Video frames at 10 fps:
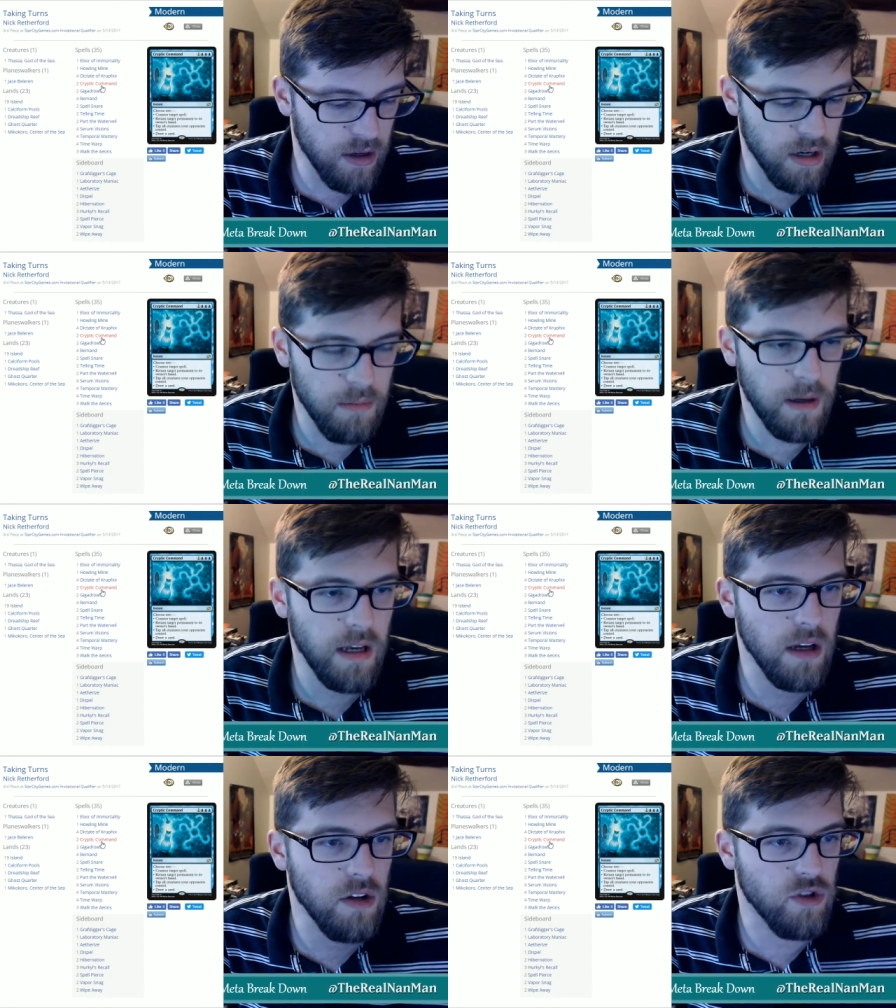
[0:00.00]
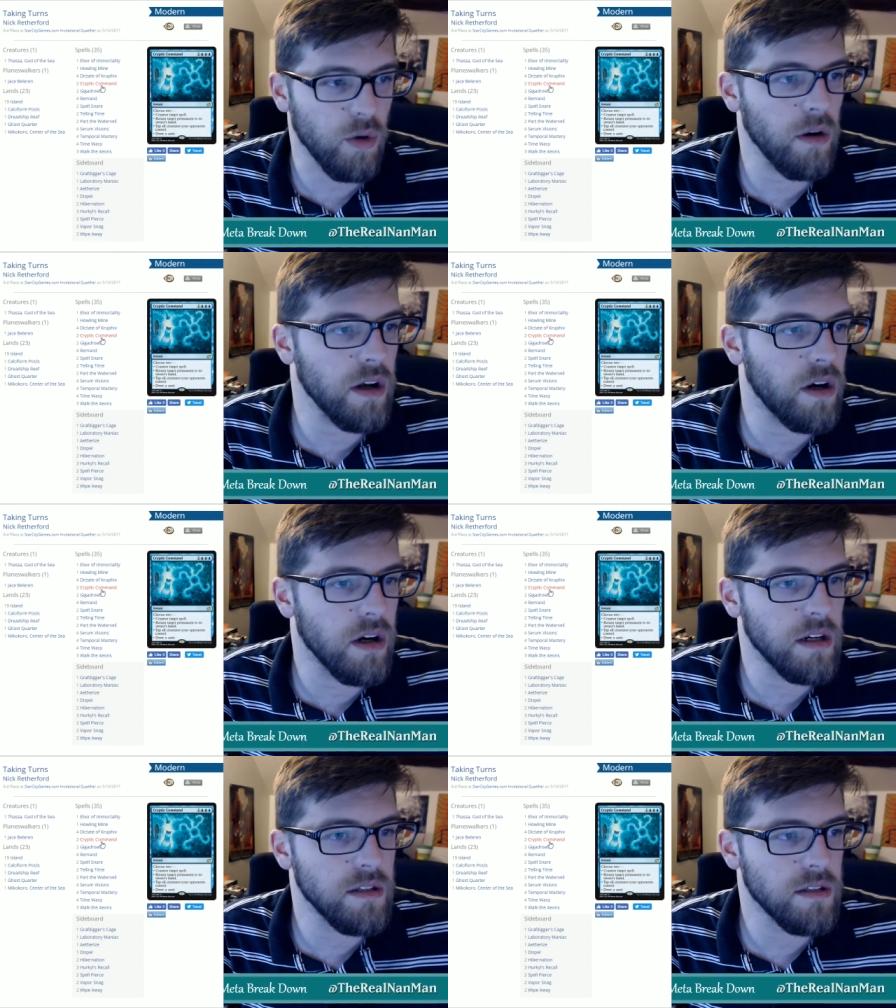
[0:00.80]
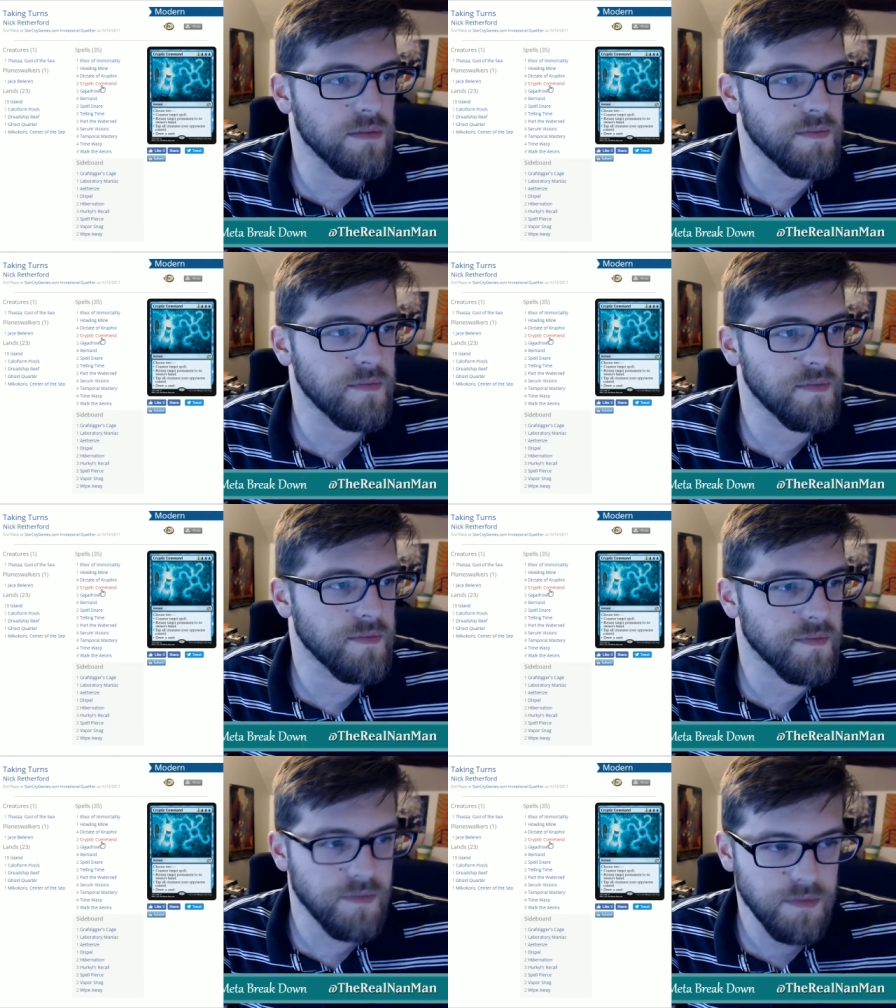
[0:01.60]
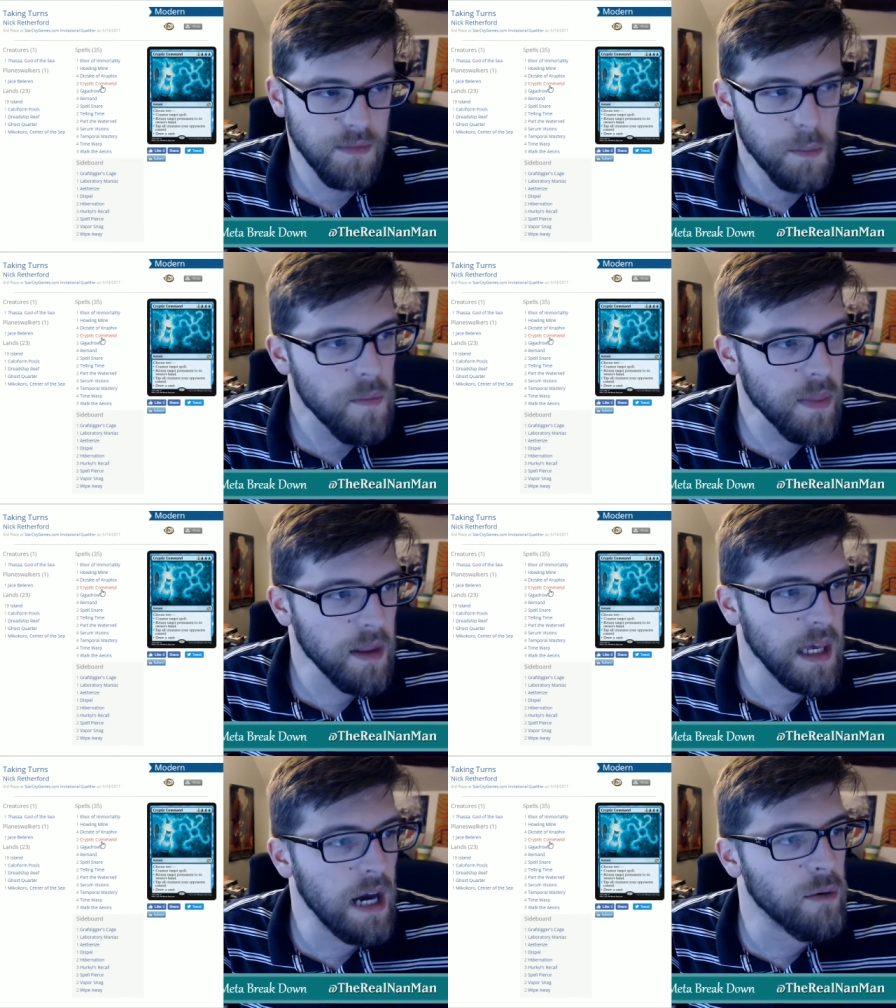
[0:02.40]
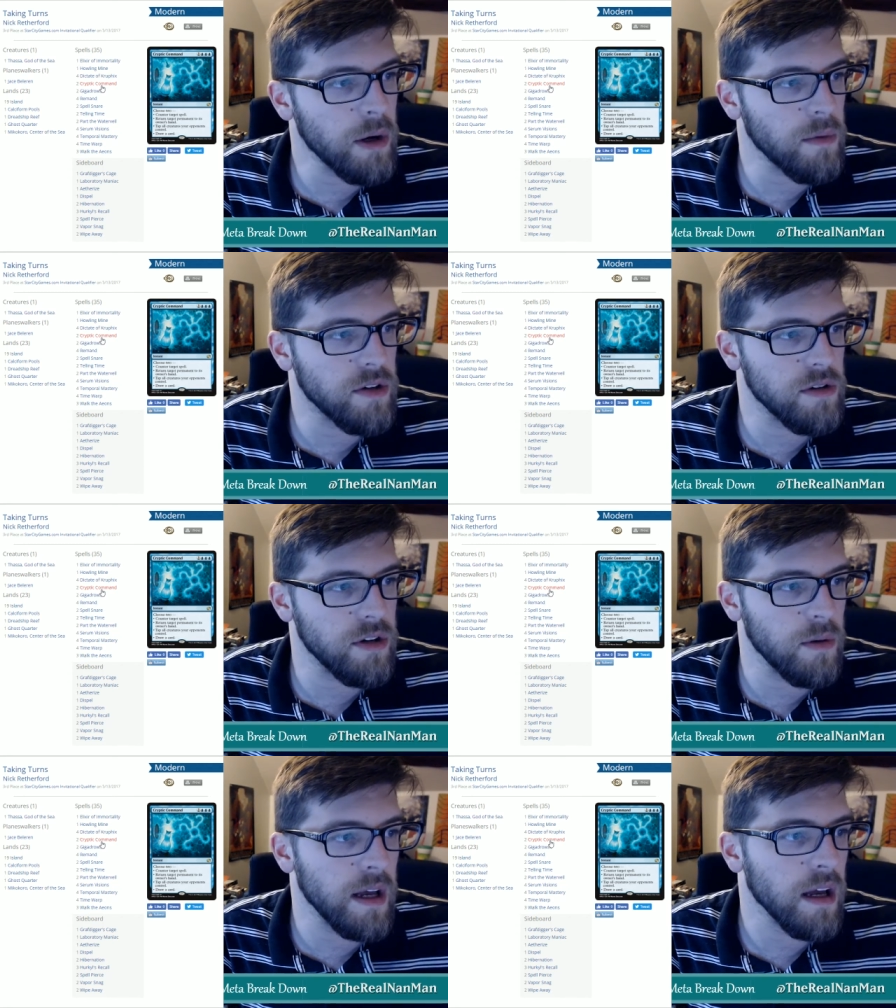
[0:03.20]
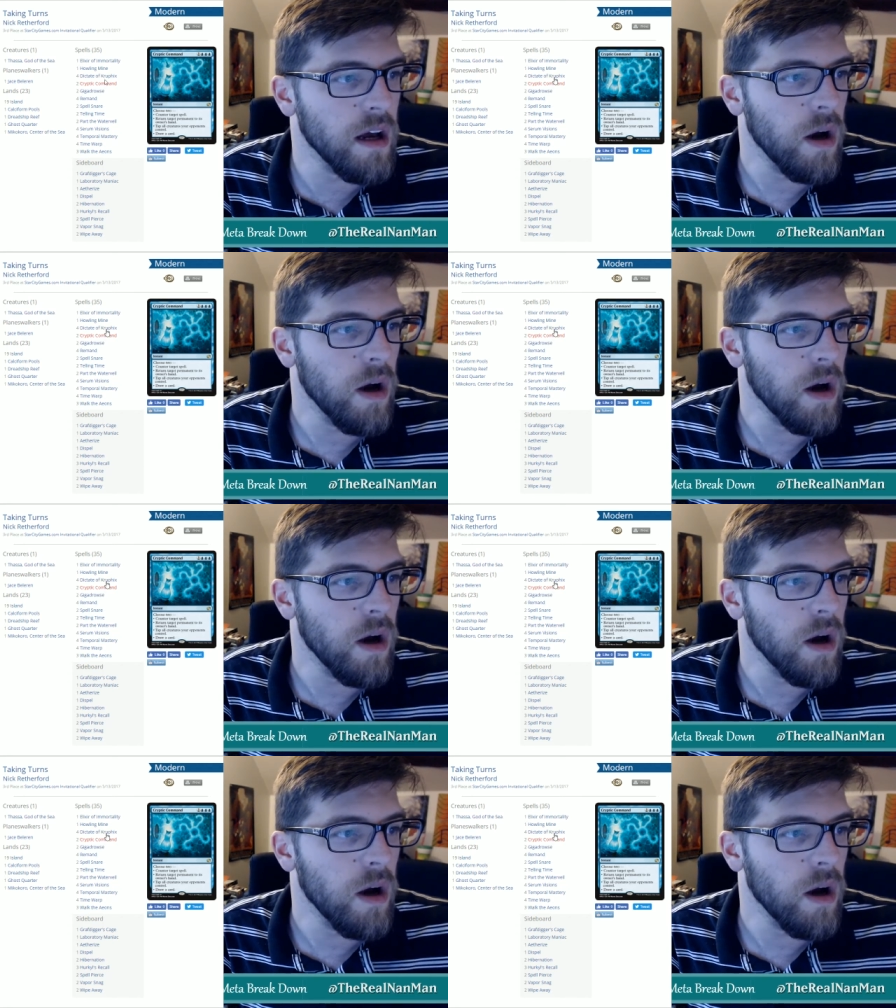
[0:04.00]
going to be drawing cards, countering what you're doing,